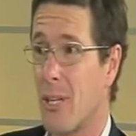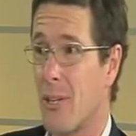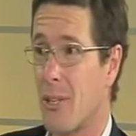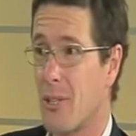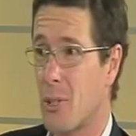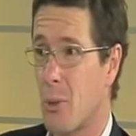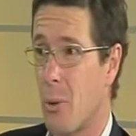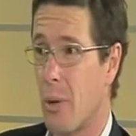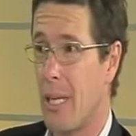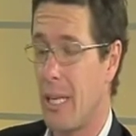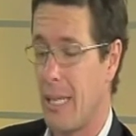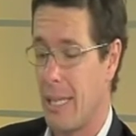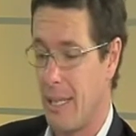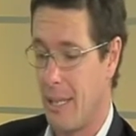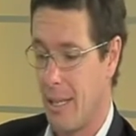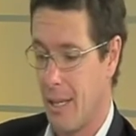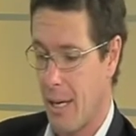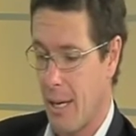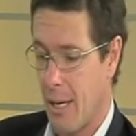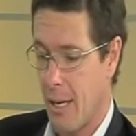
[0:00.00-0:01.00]

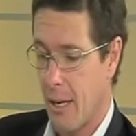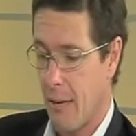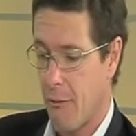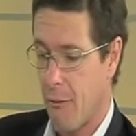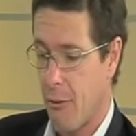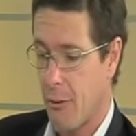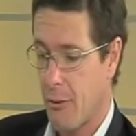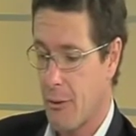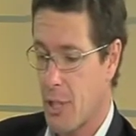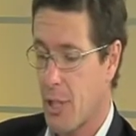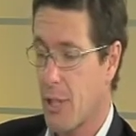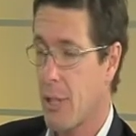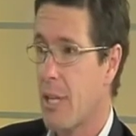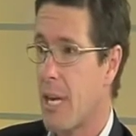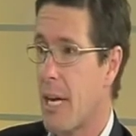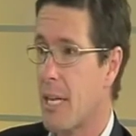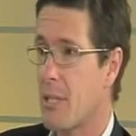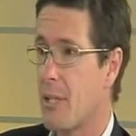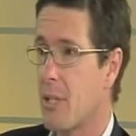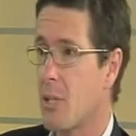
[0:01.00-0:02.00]
2012. So that's the
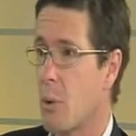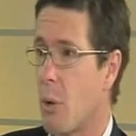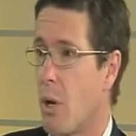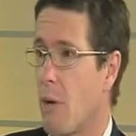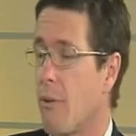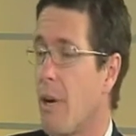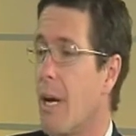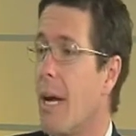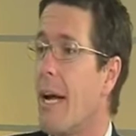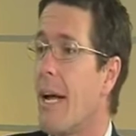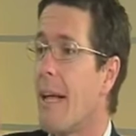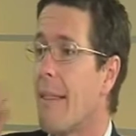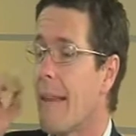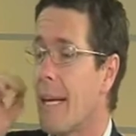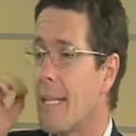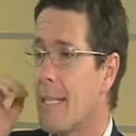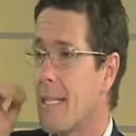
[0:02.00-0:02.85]
value of the company.